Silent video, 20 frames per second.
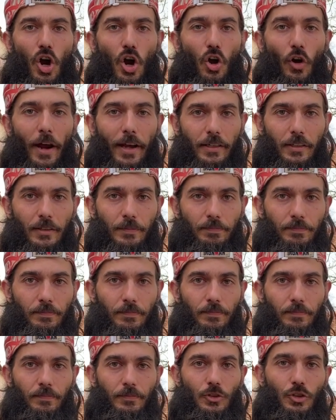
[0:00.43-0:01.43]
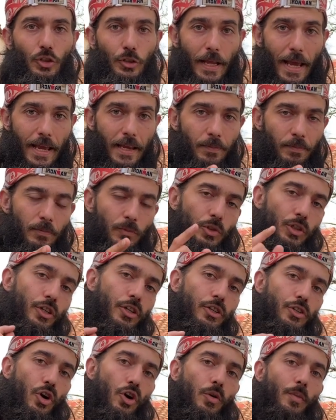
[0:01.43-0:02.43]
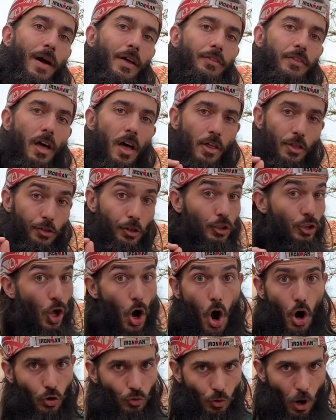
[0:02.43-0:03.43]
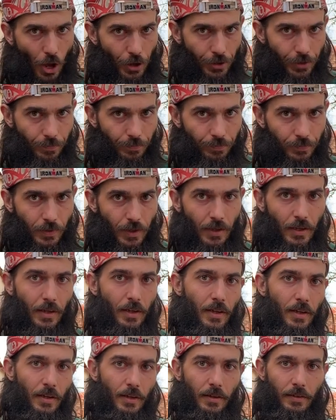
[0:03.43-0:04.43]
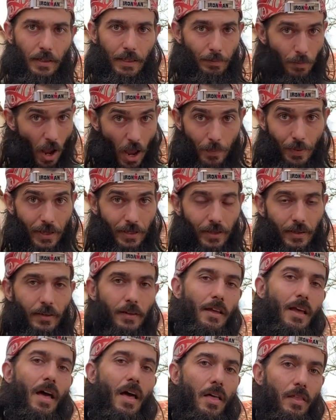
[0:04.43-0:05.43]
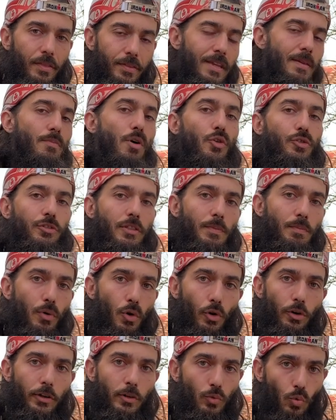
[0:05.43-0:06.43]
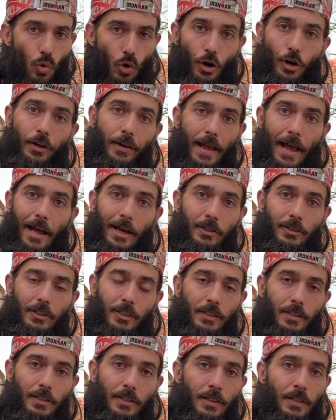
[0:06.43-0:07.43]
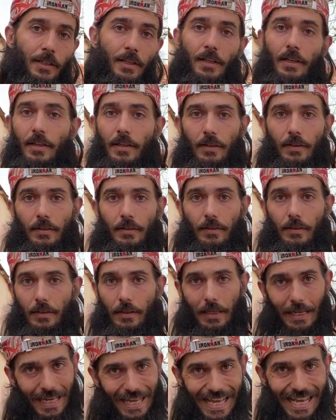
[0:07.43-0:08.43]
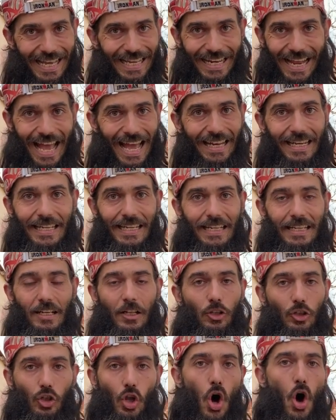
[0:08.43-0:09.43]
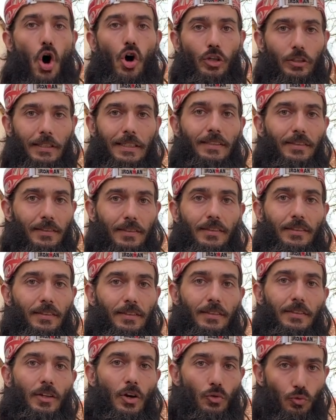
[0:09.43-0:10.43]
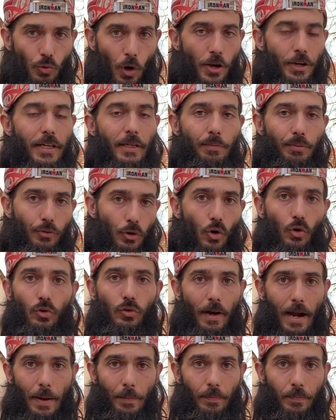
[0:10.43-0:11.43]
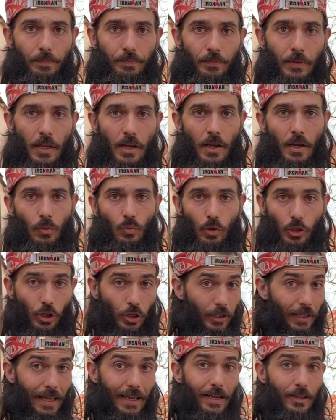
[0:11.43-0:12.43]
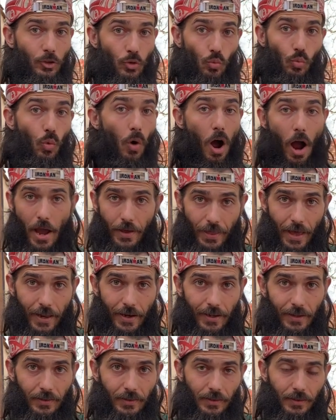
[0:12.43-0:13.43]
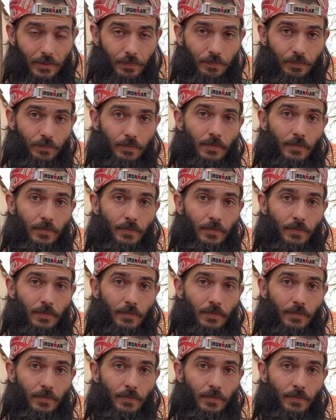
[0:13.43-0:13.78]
All right, today we're going to talk about the long run. In my opinion, the most important workout in any long distance running program. We're going to get into why that is,